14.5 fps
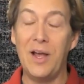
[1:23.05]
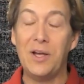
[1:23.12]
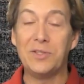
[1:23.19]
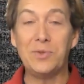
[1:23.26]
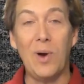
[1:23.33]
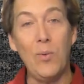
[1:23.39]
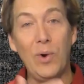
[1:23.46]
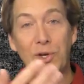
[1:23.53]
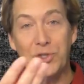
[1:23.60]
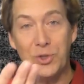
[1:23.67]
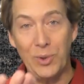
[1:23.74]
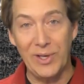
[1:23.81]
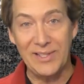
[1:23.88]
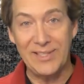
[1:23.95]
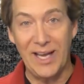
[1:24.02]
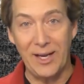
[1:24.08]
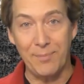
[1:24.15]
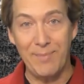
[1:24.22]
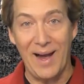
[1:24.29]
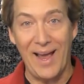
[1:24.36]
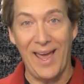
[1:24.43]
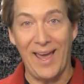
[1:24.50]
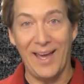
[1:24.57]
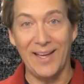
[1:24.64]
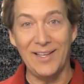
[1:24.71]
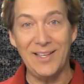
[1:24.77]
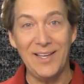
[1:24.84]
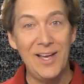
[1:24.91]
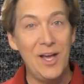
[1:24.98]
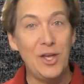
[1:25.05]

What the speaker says: So I want you to take my hand.